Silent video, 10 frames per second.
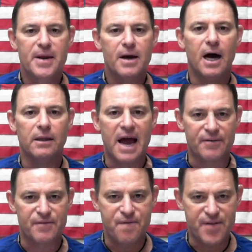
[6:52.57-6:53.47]

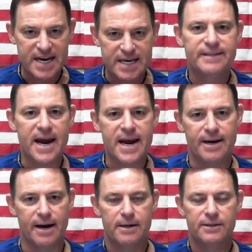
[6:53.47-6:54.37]
allowed fake
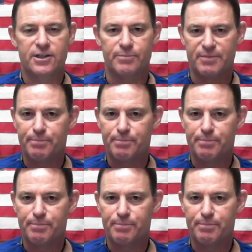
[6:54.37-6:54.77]
data to be